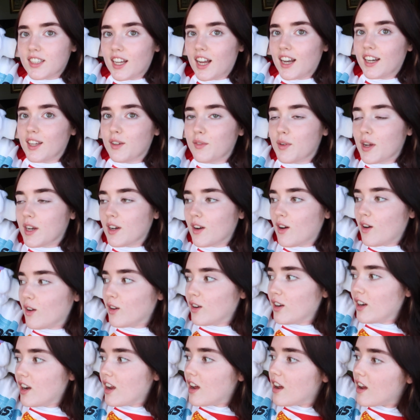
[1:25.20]
Danny went
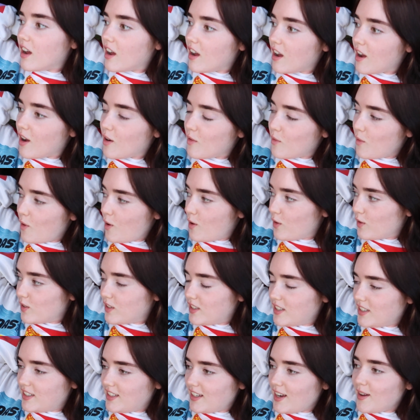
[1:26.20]
on a walk
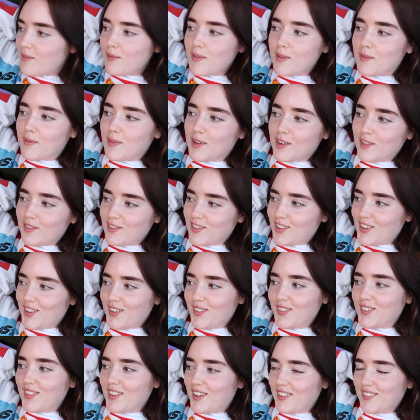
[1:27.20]
today up in
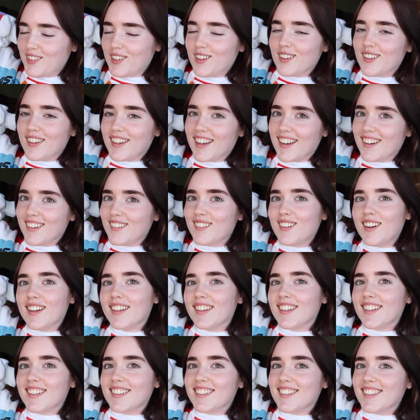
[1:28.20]
Monroe. I'm talking kind of
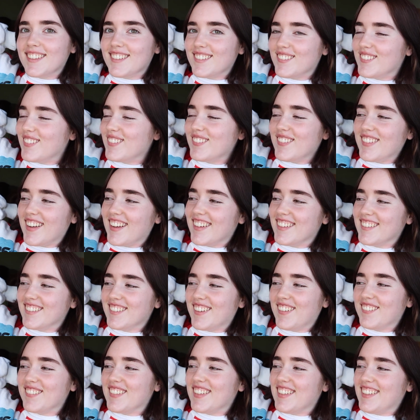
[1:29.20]
quietly because I don't want Danny's
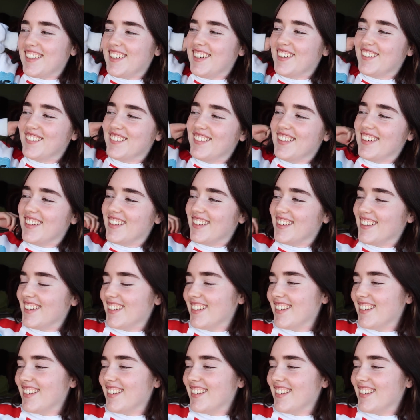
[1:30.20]
family to hear me.